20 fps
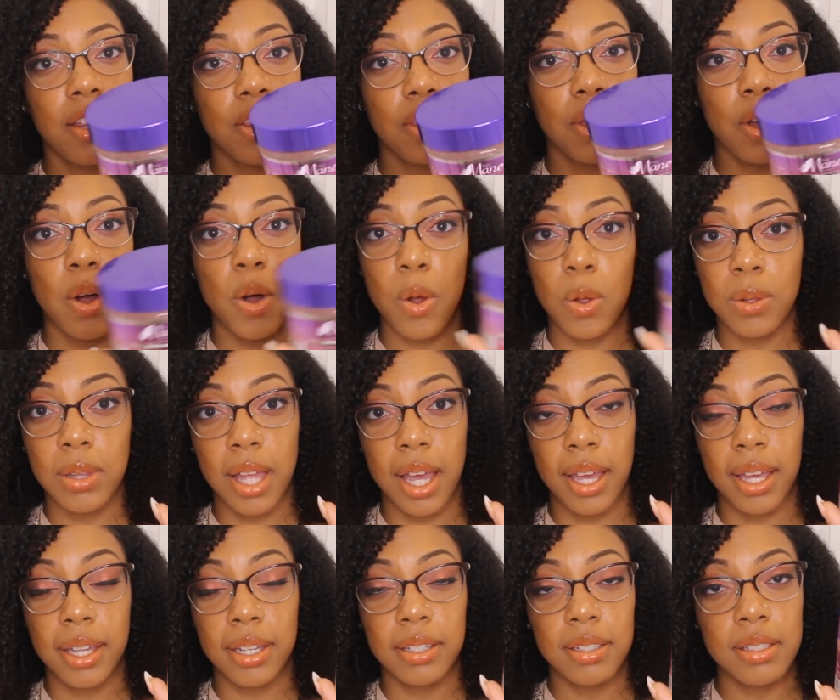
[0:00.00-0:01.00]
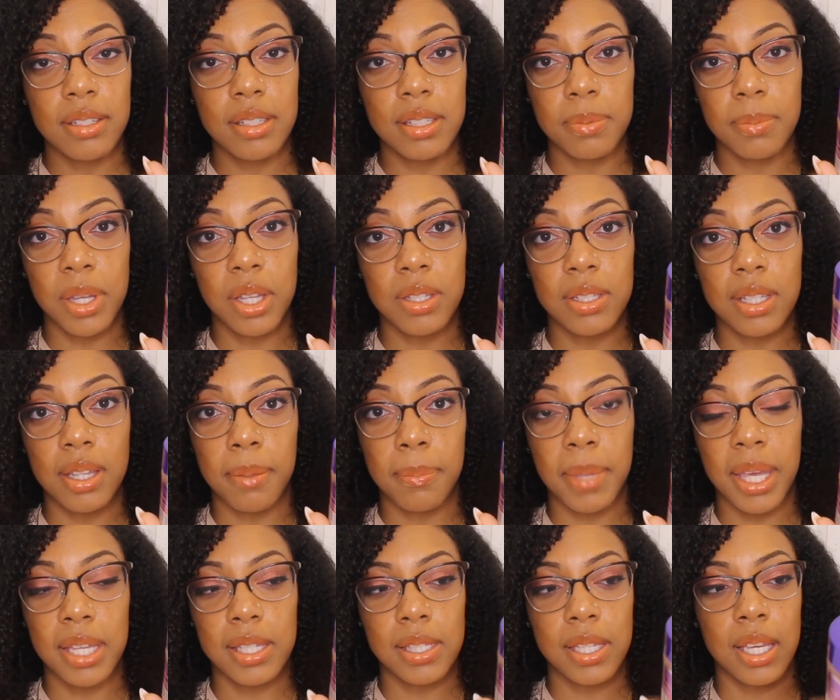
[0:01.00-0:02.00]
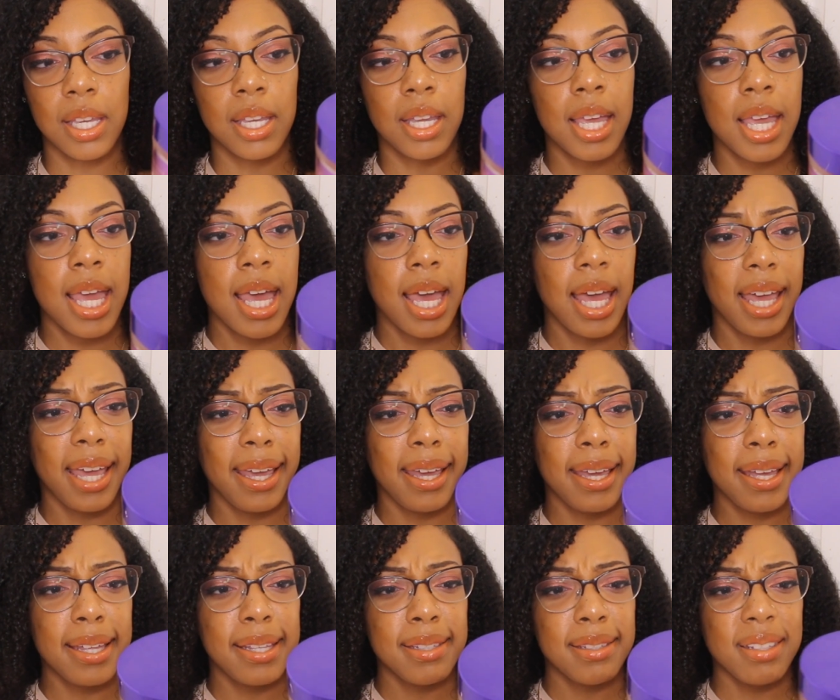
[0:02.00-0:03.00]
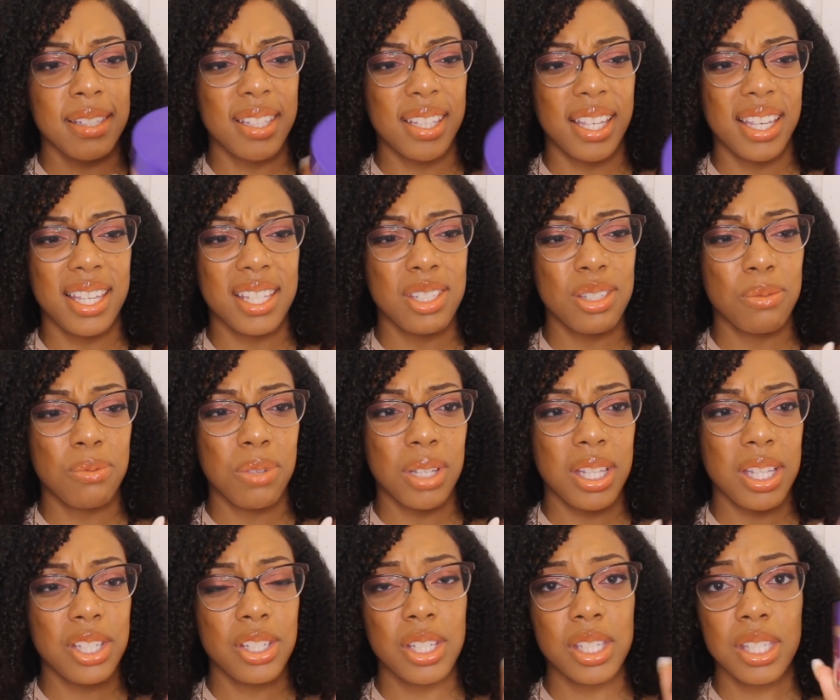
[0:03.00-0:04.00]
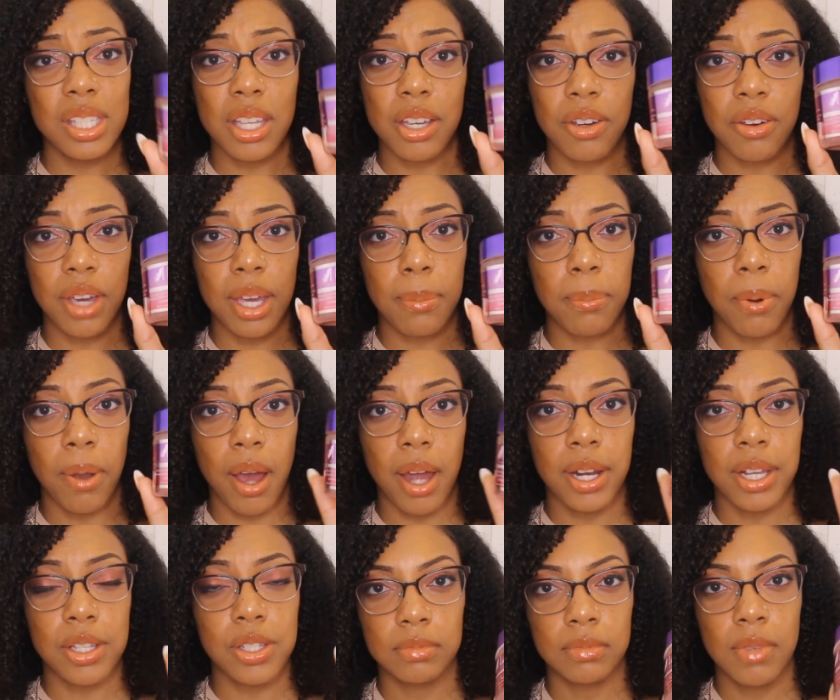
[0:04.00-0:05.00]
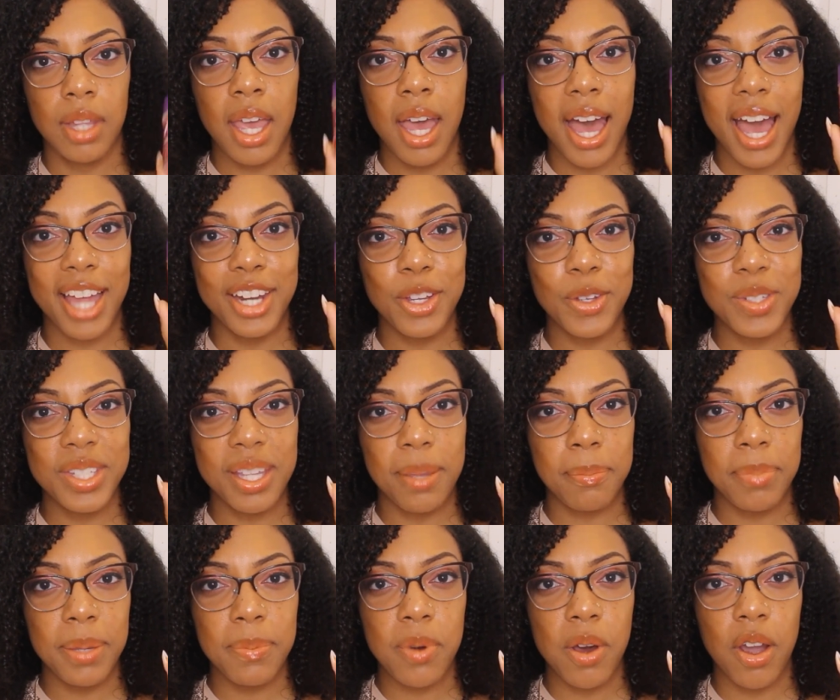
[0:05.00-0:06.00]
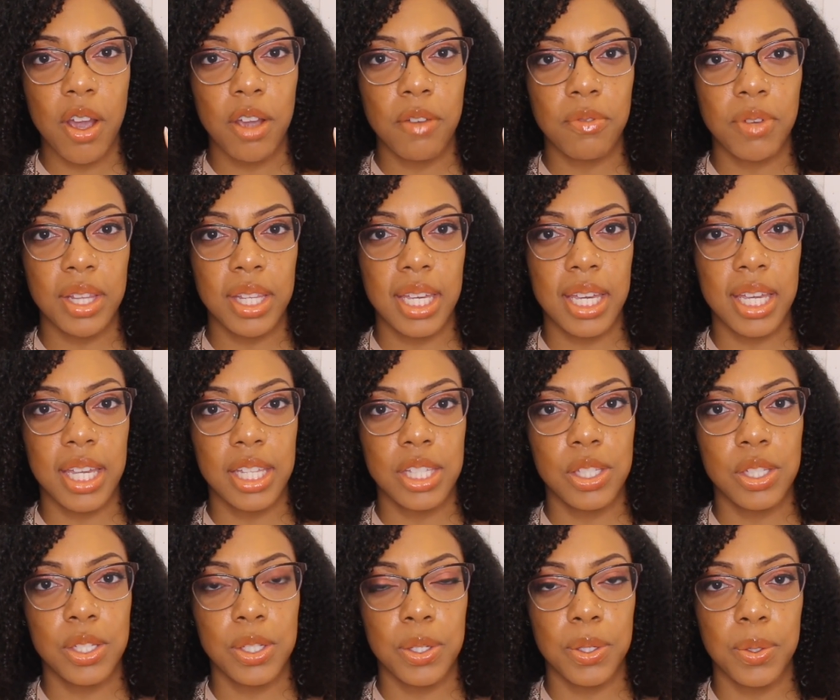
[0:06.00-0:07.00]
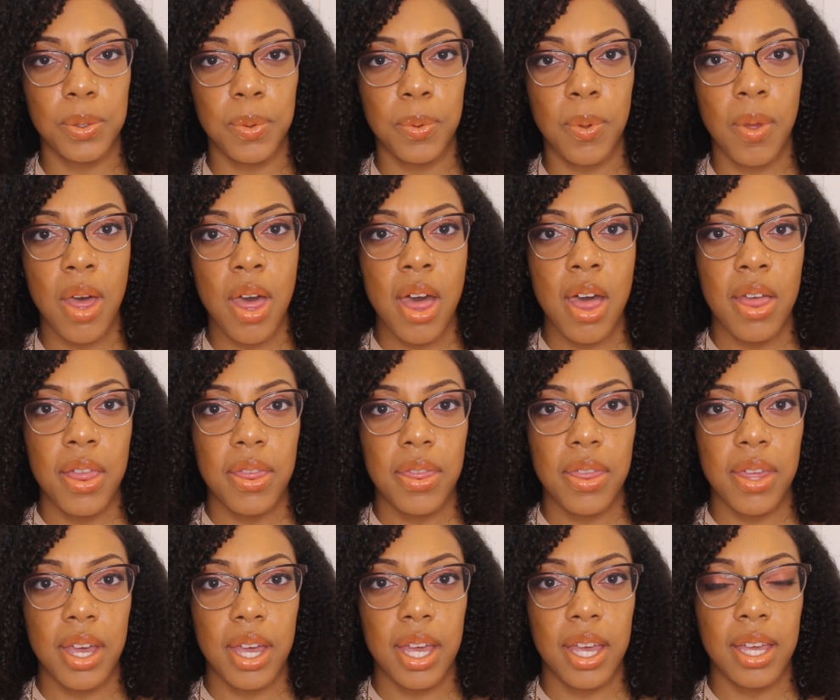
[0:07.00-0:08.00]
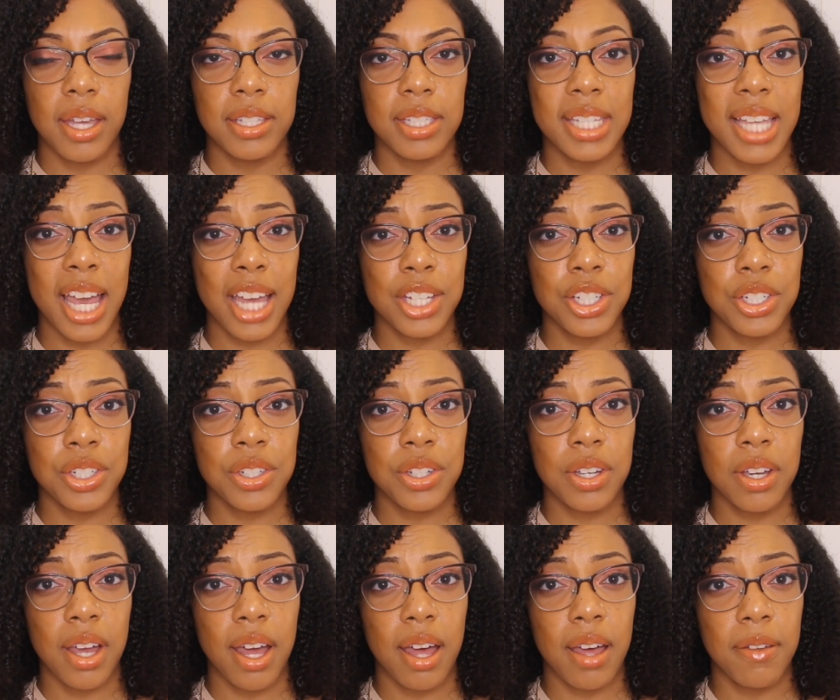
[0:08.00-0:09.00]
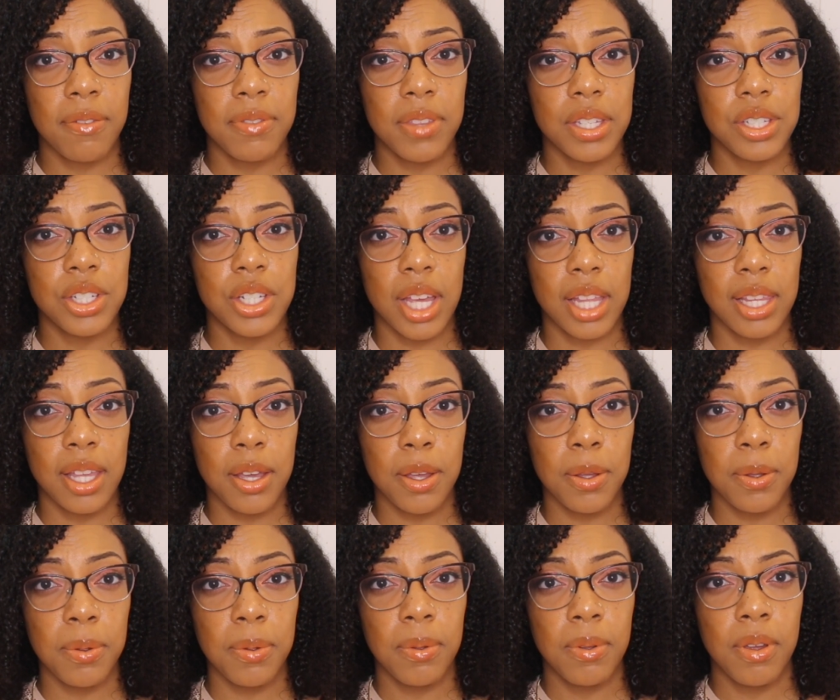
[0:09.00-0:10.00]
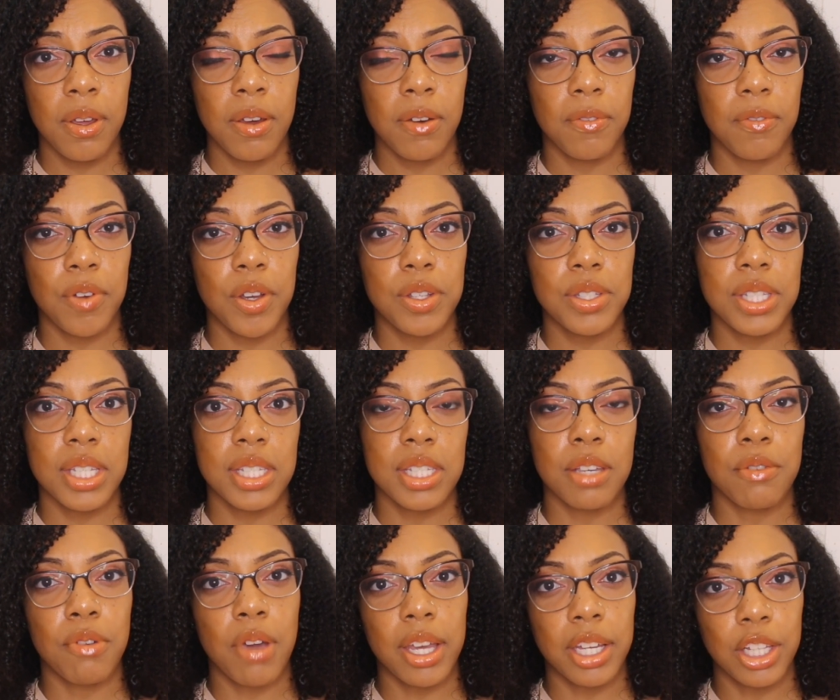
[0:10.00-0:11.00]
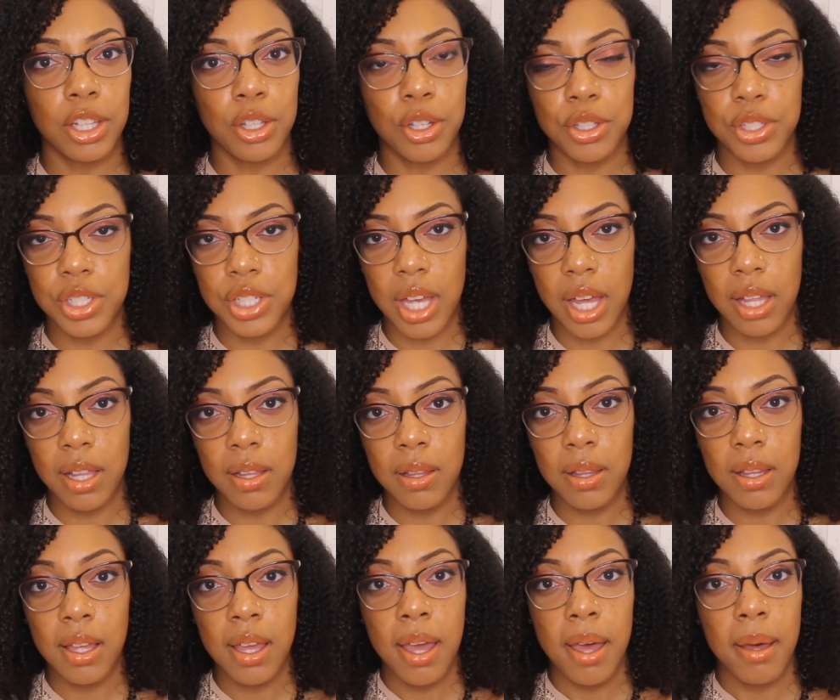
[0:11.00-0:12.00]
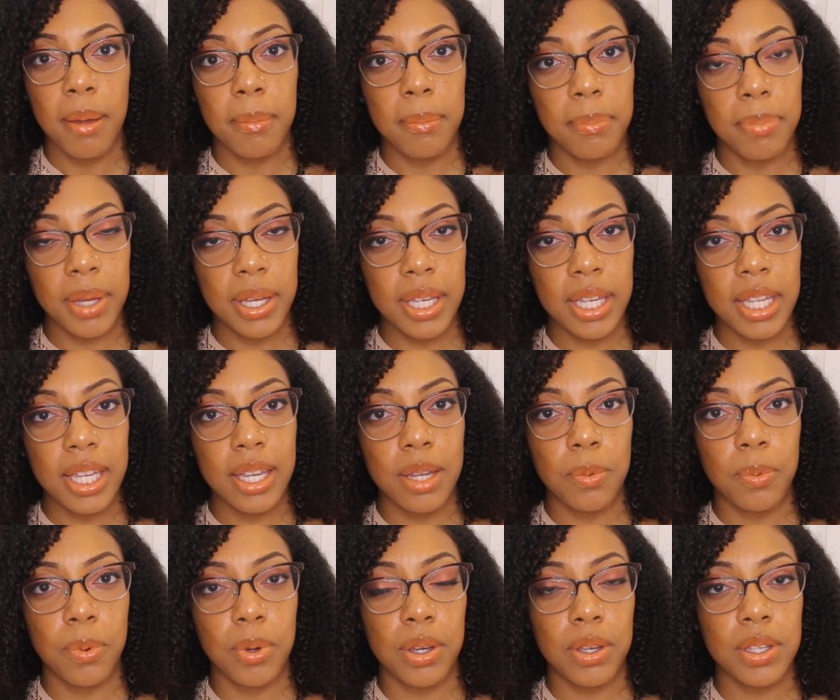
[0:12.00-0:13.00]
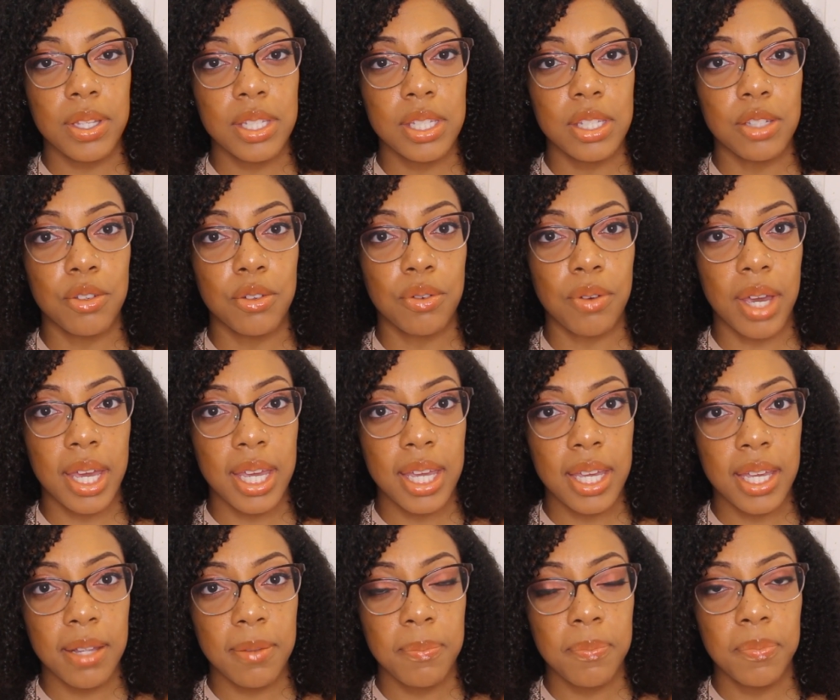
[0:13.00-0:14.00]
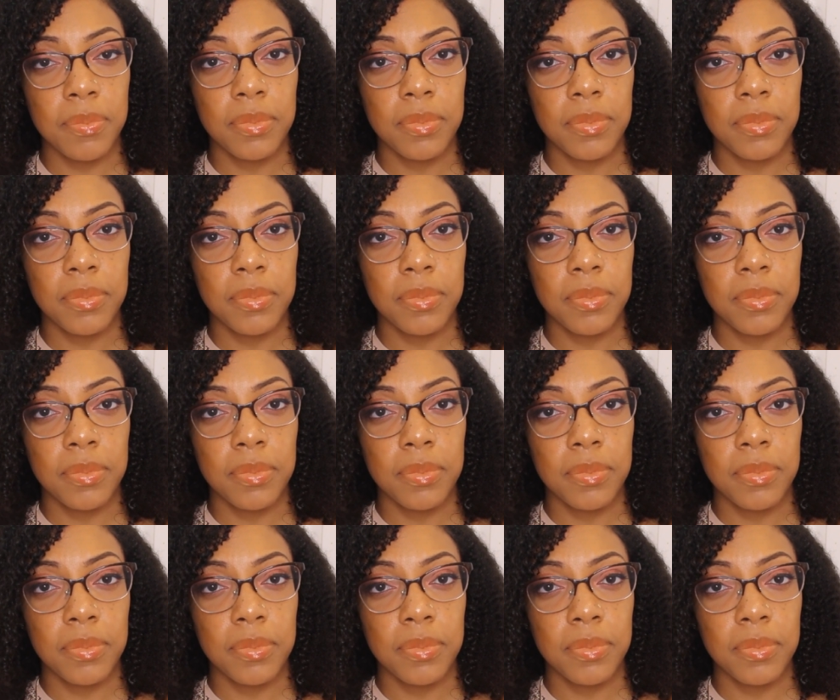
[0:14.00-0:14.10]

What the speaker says: The whole line smells amazing, and it's really just a great product. I know some people aren't really into the texture of the Jello versus a regular gel, but it works great